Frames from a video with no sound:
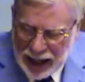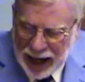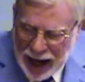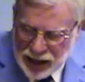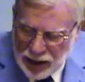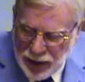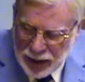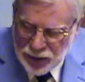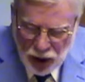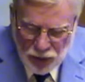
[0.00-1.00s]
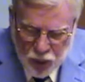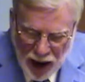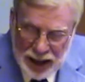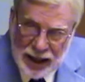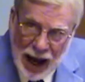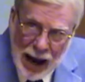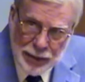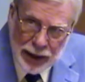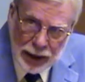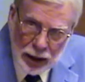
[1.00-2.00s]
it hasn't been observed while it's
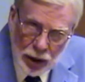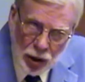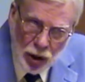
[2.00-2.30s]
happening,